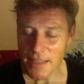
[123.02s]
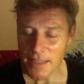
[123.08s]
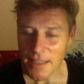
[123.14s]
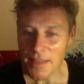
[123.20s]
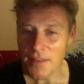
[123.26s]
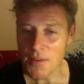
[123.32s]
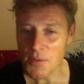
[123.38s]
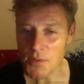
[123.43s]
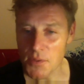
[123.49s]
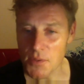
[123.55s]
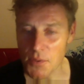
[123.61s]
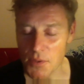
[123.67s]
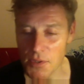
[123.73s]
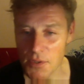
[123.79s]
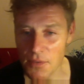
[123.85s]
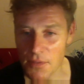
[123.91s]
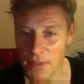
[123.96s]
in those
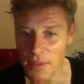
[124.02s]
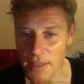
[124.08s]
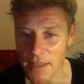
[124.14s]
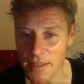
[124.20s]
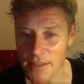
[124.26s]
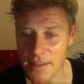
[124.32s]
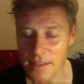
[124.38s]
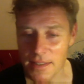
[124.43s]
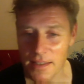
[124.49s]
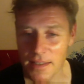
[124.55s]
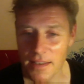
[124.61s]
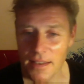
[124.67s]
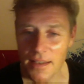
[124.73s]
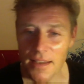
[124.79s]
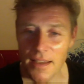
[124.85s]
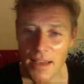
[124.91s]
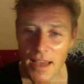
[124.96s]
sorts of things.
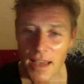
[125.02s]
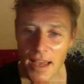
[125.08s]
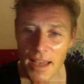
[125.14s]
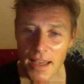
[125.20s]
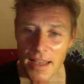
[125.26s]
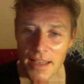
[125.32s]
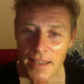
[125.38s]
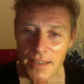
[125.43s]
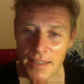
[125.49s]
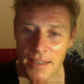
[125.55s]
And